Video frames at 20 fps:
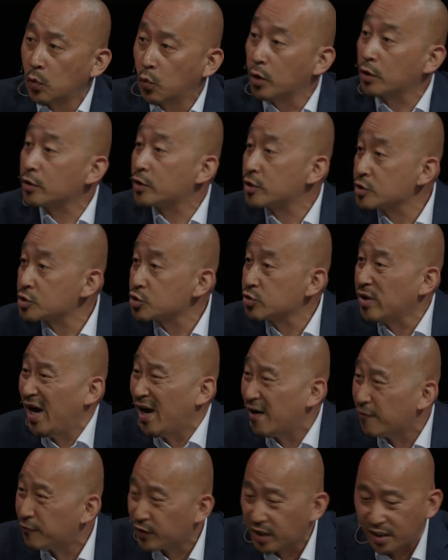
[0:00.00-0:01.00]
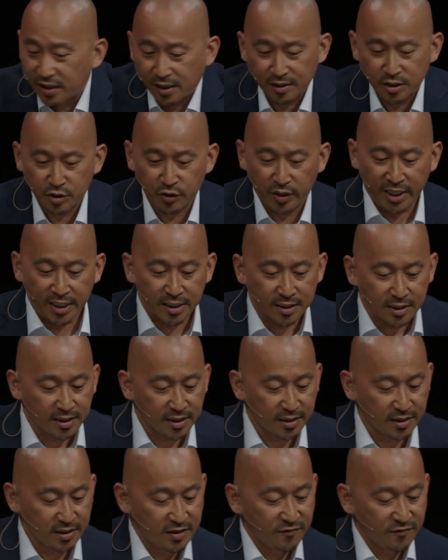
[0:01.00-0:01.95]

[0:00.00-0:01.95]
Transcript: Workers to Africa, to India,